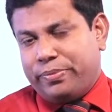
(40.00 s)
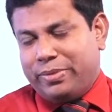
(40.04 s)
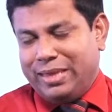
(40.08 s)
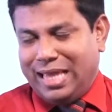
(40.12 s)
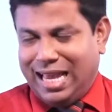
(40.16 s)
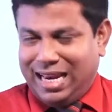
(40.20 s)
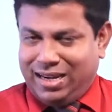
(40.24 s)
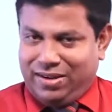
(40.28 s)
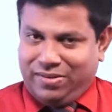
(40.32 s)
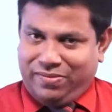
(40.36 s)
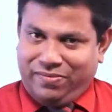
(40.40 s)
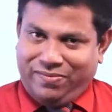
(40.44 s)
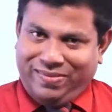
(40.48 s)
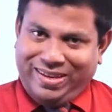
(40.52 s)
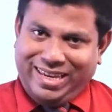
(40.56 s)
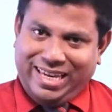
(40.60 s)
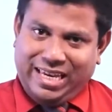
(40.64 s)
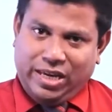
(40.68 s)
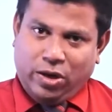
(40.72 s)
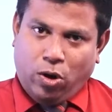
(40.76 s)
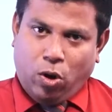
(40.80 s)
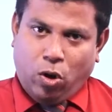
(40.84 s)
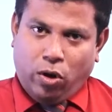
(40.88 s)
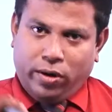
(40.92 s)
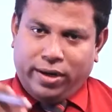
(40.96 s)
That
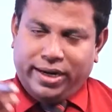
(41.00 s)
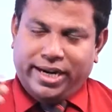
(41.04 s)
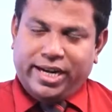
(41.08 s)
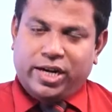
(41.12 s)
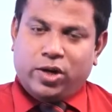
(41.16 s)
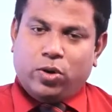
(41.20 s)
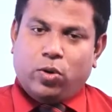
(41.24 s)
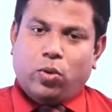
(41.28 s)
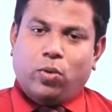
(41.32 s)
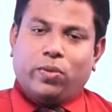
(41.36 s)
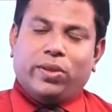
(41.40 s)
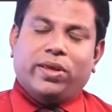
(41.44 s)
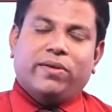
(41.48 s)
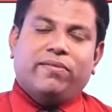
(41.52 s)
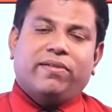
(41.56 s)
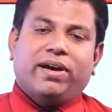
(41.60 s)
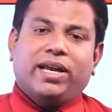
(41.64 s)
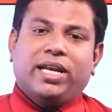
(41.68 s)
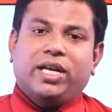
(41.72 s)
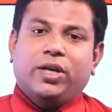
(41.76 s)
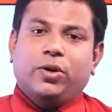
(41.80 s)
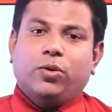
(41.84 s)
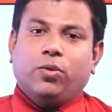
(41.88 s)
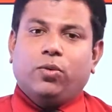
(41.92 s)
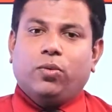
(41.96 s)
we already know the
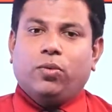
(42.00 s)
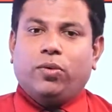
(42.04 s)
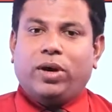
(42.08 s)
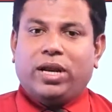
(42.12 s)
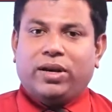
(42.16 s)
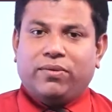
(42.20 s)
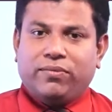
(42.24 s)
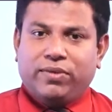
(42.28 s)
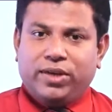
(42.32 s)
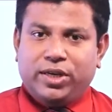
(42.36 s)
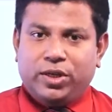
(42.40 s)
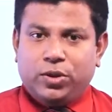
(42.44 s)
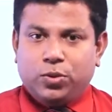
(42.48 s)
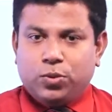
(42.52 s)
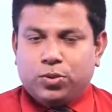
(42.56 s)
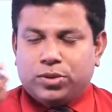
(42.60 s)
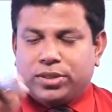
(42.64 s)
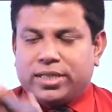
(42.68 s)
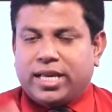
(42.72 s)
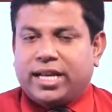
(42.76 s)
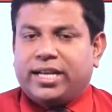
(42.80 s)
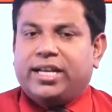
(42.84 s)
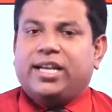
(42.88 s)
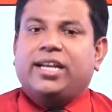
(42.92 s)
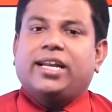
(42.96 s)
value and we use
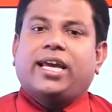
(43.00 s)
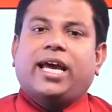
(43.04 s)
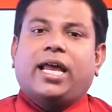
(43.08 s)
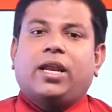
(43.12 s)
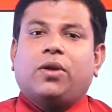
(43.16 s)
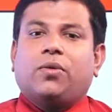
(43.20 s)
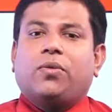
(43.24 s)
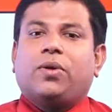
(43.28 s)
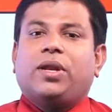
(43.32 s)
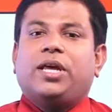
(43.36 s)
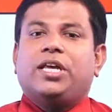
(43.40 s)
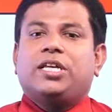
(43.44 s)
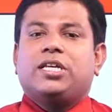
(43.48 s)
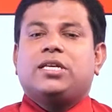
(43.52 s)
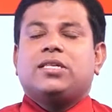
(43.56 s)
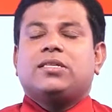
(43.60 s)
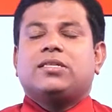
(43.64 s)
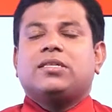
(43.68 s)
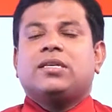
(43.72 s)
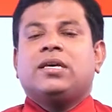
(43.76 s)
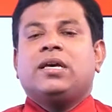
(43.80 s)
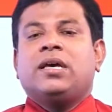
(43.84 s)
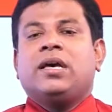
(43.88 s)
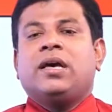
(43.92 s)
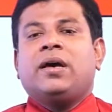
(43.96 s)
that in
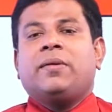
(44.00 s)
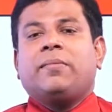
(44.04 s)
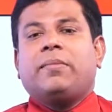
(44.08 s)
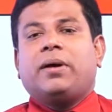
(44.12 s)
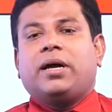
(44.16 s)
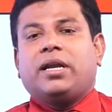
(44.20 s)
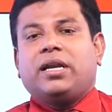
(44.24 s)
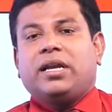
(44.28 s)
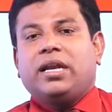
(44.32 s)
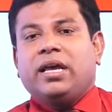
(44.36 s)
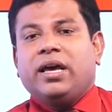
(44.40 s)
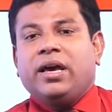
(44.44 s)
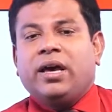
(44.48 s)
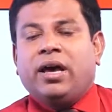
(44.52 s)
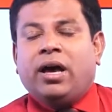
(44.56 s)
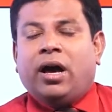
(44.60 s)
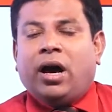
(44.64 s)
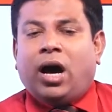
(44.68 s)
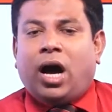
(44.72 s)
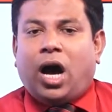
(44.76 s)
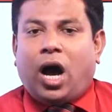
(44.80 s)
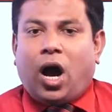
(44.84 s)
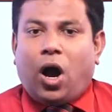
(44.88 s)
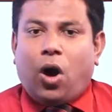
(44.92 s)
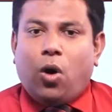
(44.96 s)
calculations, but
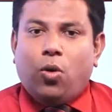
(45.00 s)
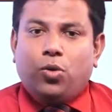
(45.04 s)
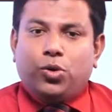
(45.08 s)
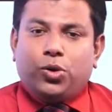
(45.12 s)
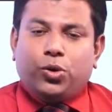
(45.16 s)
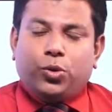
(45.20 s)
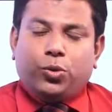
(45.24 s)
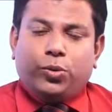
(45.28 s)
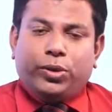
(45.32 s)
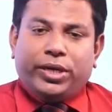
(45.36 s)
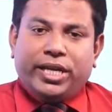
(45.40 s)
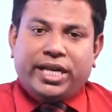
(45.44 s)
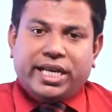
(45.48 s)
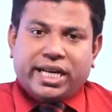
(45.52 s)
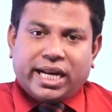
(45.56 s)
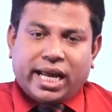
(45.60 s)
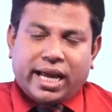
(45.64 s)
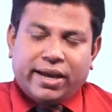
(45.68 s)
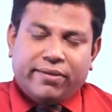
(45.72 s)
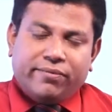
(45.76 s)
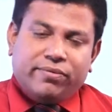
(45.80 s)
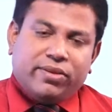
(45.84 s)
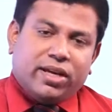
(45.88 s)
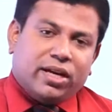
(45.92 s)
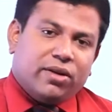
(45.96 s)
how to
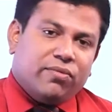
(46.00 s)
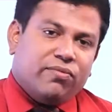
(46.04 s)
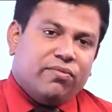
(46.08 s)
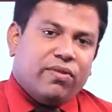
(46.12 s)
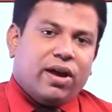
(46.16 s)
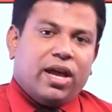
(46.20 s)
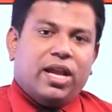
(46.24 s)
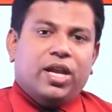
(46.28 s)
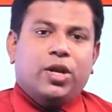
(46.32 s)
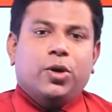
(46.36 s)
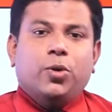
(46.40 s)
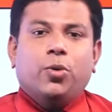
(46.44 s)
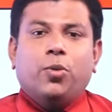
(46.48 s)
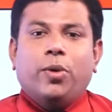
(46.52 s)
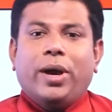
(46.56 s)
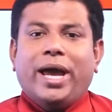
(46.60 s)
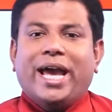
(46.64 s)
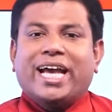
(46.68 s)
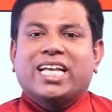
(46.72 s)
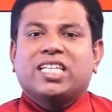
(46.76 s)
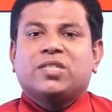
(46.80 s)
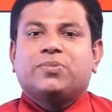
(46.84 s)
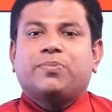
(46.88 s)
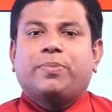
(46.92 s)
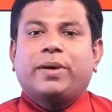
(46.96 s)
derive that value
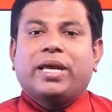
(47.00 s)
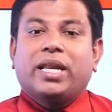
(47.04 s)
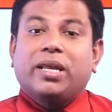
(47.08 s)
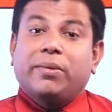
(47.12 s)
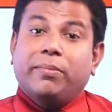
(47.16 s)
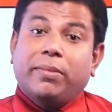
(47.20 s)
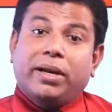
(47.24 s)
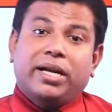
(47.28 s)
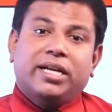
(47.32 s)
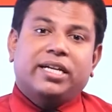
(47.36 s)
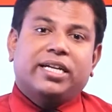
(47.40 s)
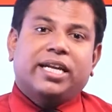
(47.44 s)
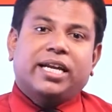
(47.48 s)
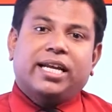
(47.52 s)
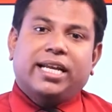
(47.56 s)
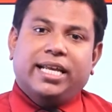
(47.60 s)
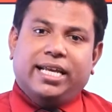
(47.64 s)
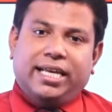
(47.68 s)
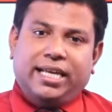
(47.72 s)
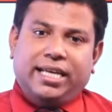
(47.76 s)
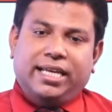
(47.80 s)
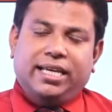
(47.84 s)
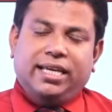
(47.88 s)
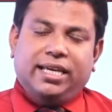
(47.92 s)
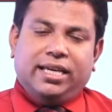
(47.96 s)

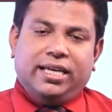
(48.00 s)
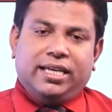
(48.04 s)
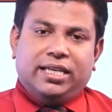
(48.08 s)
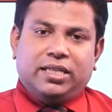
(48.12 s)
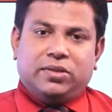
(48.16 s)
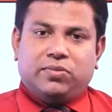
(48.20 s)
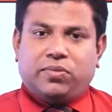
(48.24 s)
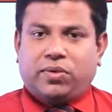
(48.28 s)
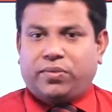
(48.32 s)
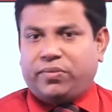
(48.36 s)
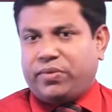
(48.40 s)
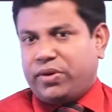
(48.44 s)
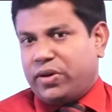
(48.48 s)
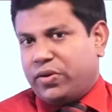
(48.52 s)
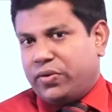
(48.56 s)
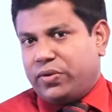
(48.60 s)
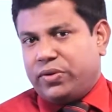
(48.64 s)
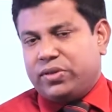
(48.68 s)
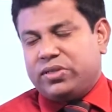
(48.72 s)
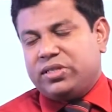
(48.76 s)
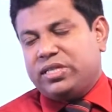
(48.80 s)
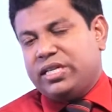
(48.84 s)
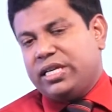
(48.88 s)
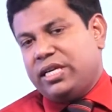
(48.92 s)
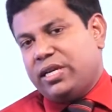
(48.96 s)
experimentally is what we are going
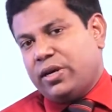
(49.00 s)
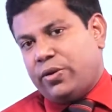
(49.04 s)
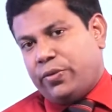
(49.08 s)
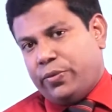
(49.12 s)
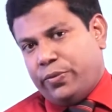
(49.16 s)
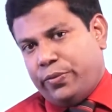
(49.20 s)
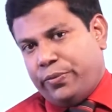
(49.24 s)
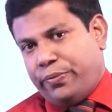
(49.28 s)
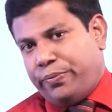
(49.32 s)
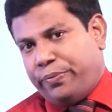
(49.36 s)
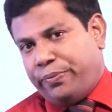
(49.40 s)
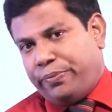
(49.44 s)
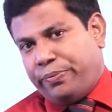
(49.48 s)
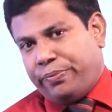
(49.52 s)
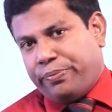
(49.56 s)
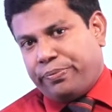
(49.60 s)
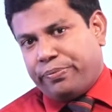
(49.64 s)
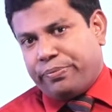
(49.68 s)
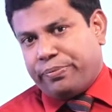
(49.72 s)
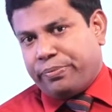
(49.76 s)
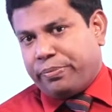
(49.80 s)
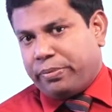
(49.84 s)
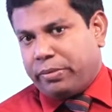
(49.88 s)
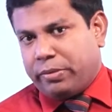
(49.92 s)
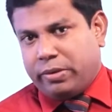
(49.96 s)
to see now,
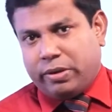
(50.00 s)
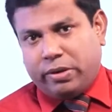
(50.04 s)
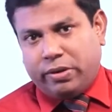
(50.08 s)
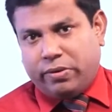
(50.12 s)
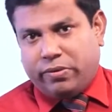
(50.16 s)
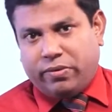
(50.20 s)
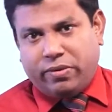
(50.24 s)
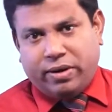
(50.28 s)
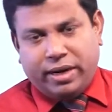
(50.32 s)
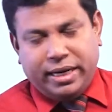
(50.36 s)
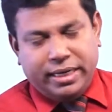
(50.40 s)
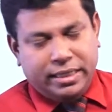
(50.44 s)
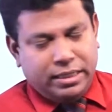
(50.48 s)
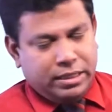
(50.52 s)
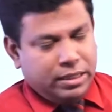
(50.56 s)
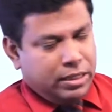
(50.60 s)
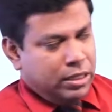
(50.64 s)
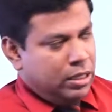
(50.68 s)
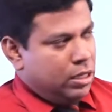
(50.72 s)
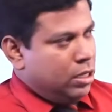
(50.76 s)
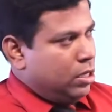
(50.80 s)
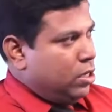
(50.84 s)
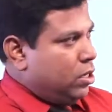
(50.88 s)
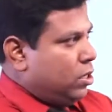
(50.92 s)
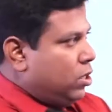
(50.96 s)
right.
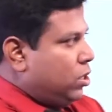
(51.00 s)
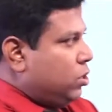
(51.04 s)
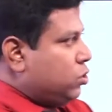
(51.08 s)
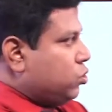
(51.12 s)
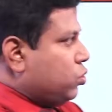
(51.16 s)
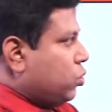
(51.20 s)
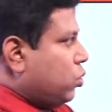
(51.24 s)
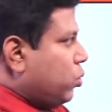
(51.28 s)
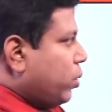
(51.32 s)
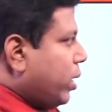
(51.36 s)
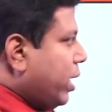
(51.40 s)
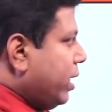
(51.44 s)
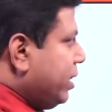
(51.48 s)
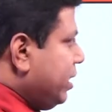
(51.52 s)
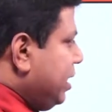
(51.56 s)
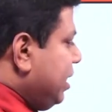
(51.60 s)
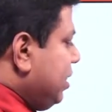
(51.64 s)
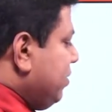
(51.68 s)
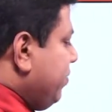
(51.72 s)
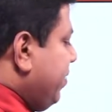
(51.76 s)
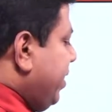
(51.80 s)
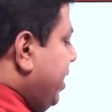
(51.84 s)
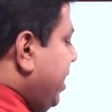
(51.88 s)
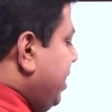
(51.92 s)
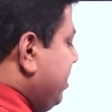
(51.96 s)
So, look at
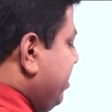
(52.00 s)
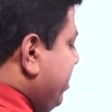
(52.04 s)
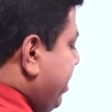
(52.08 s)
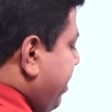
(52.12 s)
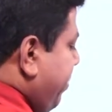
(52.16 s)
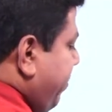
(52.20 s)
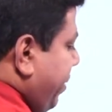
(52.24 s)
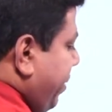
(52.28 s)
this, when I say